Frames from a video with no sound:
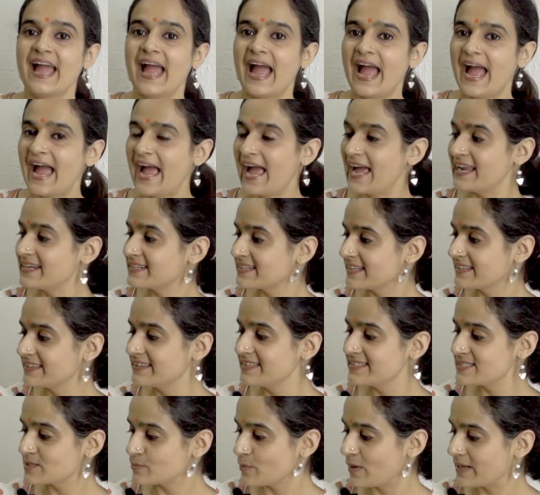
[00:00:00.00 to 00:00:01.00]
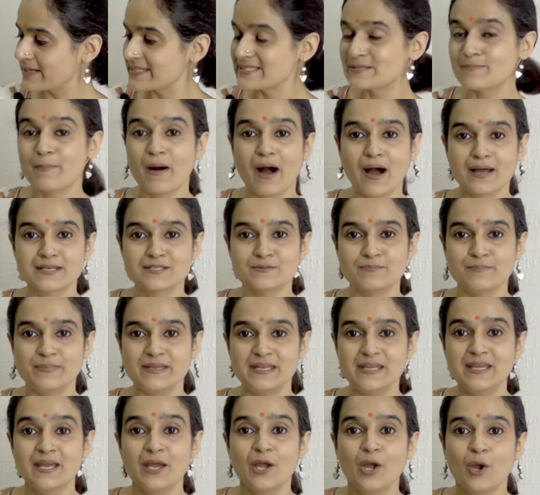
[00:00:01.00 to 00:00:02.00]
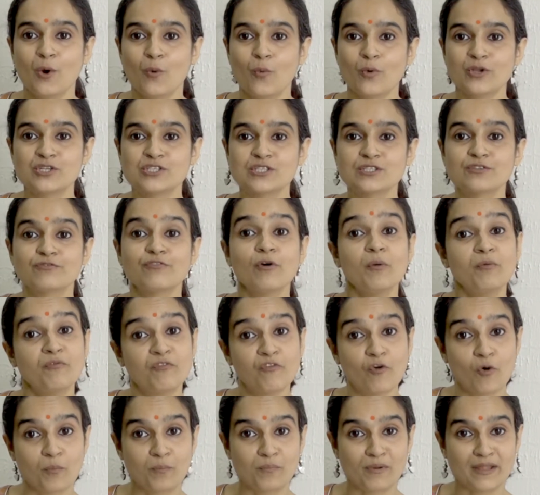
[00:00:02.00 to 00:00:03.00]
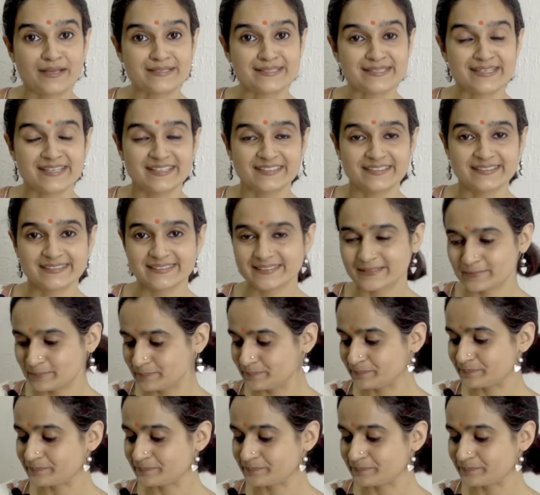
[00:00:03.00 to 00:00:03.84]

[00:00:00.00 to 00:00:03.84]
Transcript: and this one is part B, which is for 4+ years.